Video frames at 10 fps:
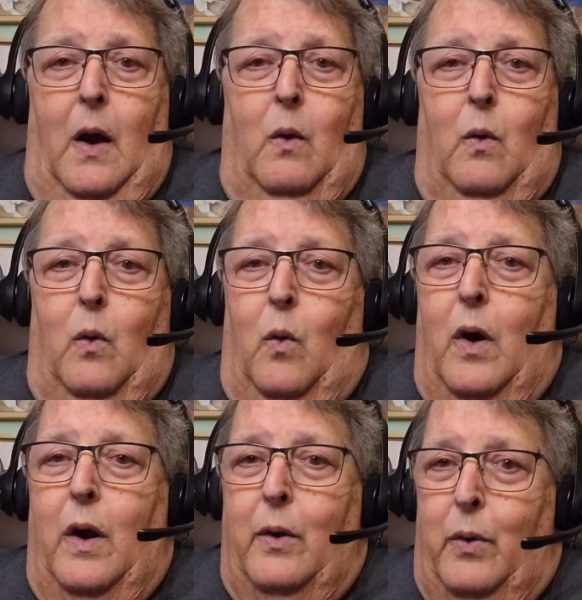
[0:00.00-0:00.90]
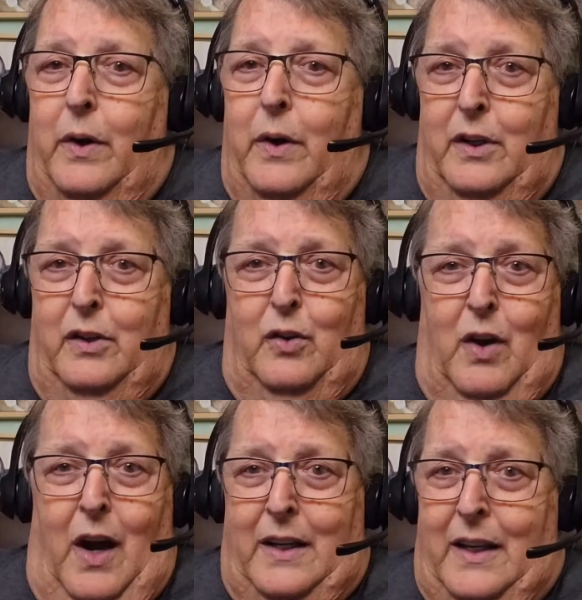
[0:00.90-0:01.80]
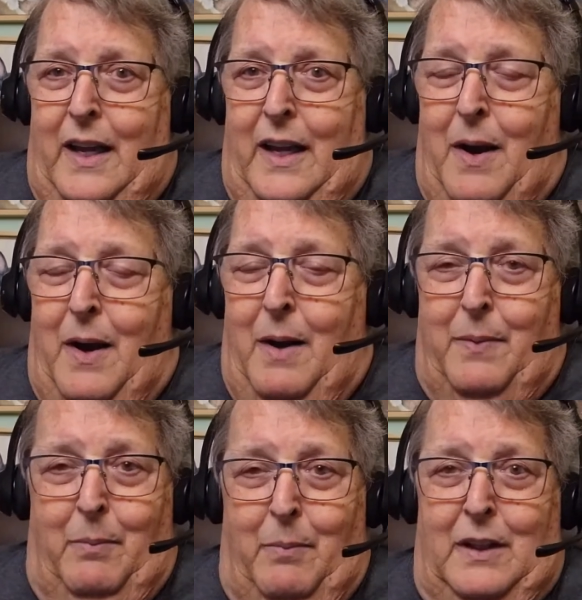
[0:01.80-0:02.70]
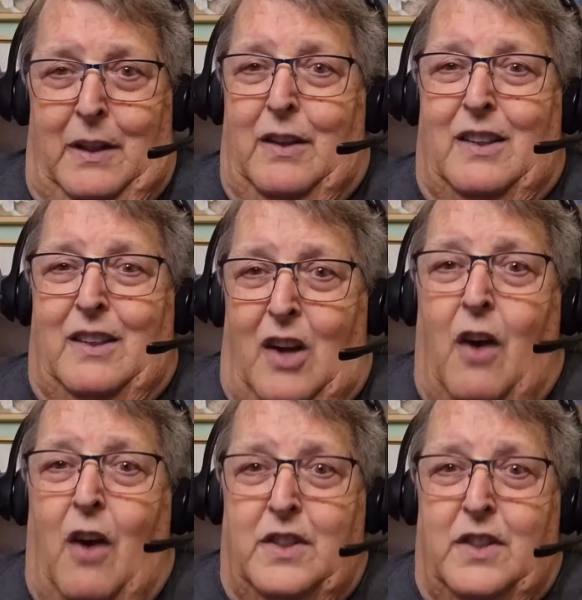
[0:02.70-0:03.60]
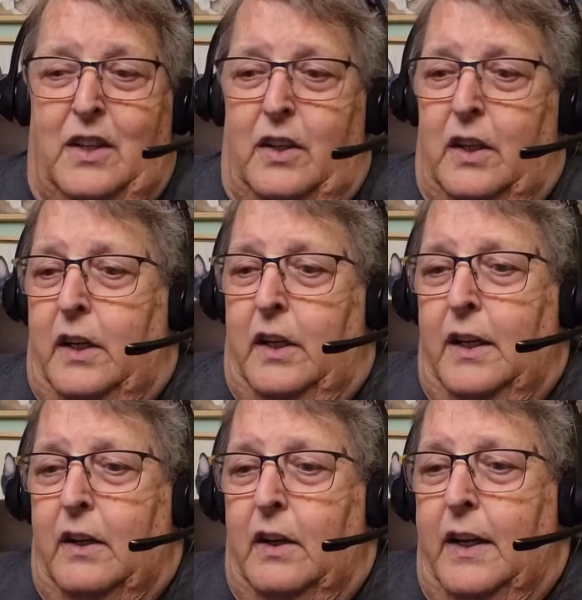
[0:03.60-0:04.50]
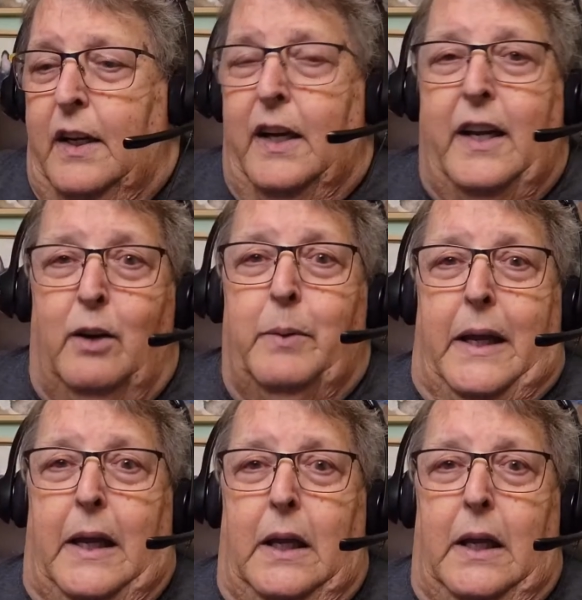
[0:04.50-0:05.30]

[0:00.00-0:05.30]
what do we do? Do I keep up? I mean, the coughing's literally going to kill me.